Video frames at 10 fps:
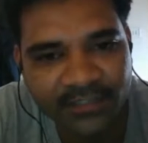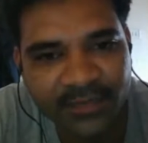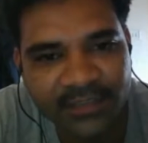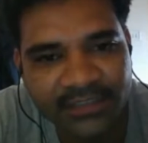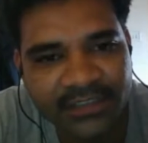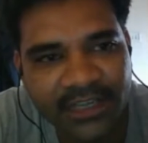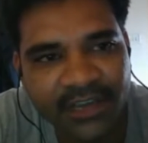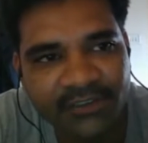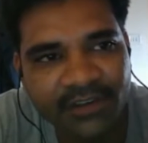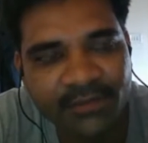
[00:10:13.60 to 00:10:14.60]
basis, I
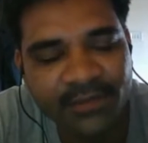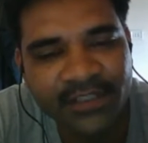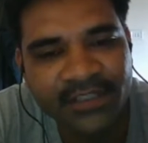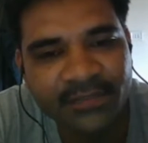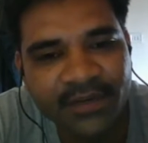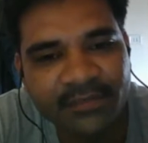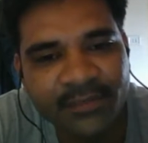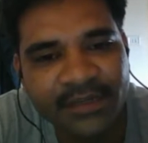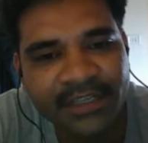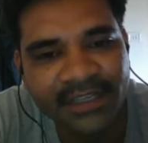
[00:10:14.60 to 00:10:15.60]
have completed my
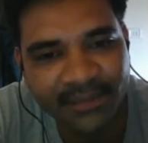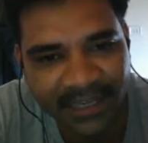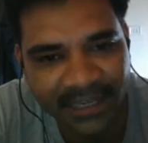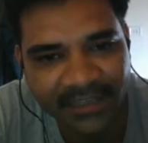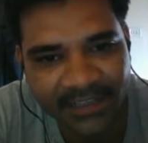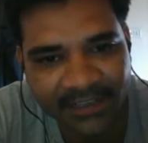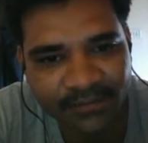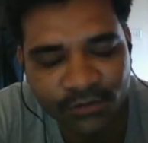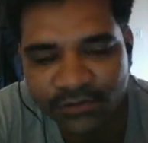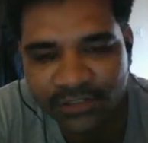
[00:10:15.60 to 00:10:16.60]
BTech mechanical
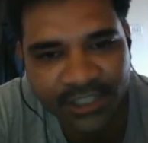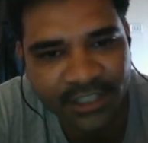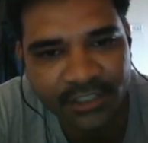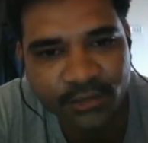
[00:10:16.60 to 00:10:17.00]
through JNTU